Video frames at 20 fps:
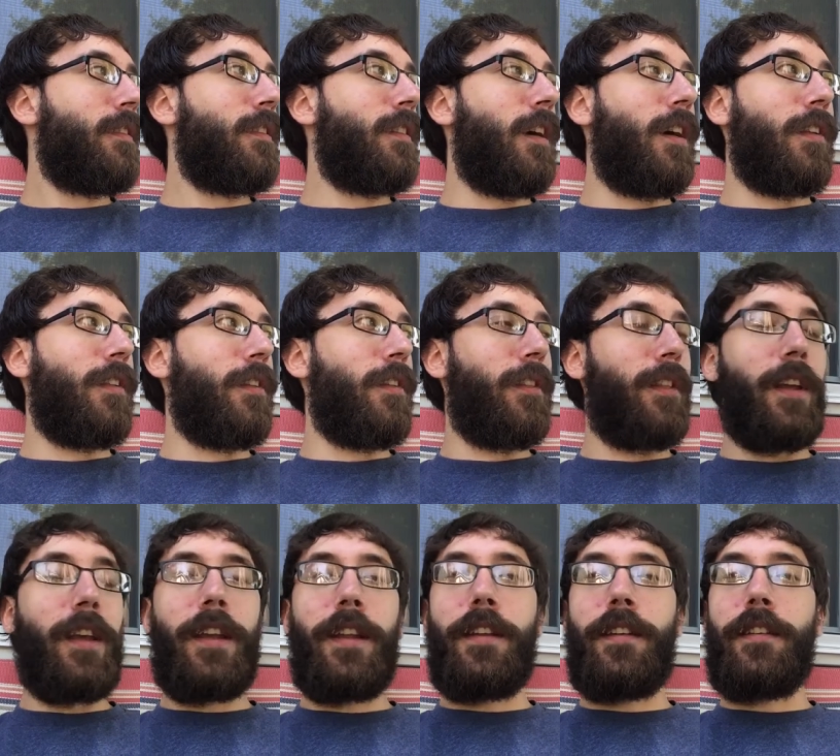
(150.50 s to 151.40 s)
other
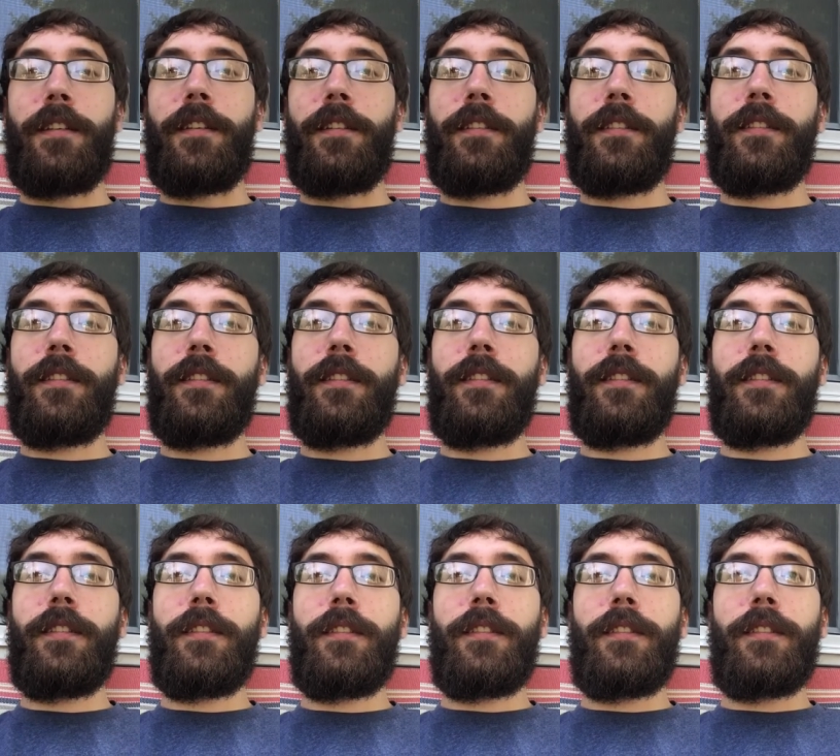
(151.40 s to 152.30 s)
than,
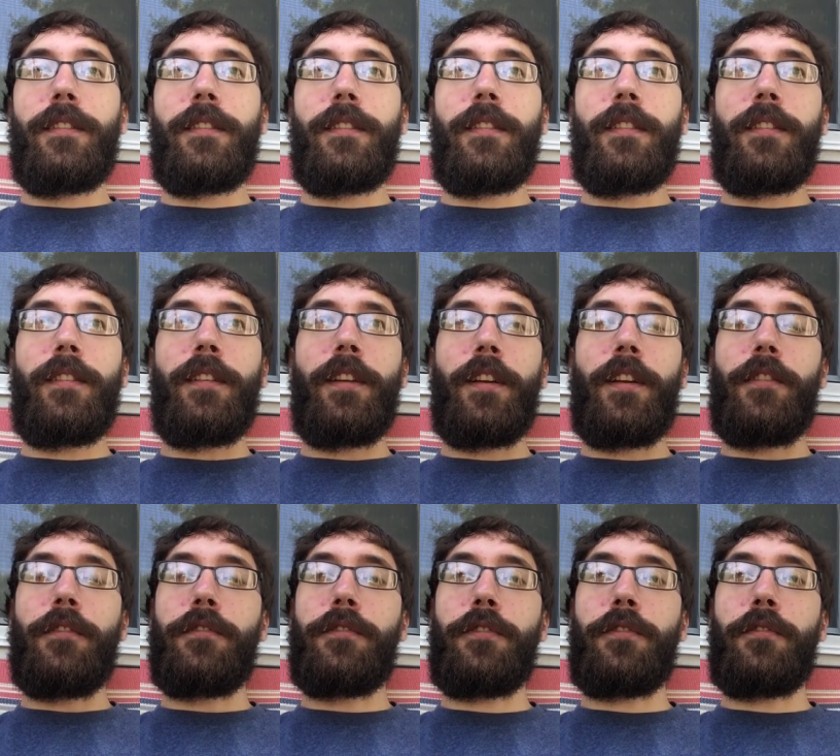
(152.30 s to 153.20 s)

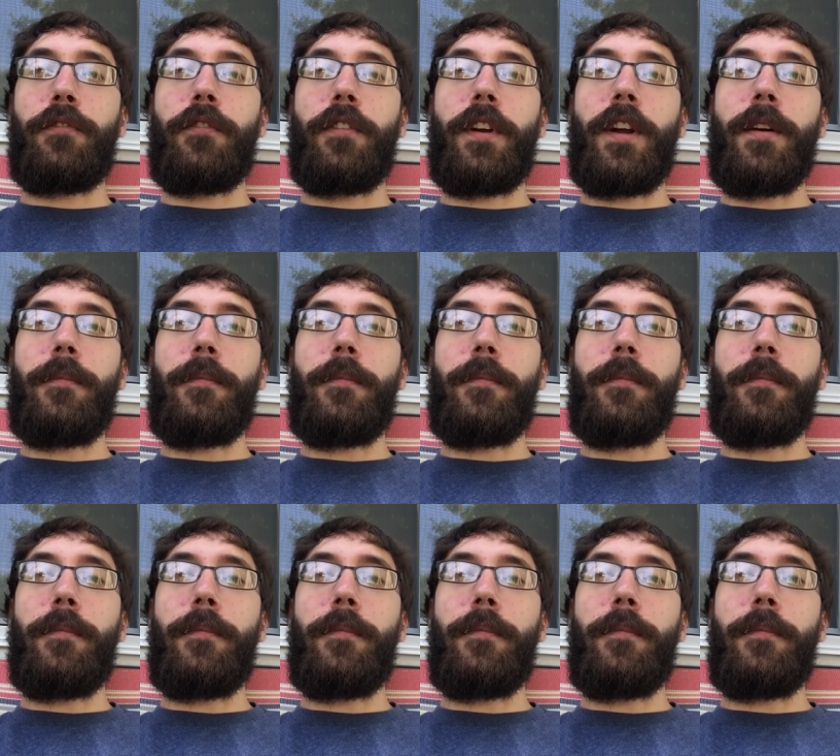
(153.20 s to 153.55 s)
screwing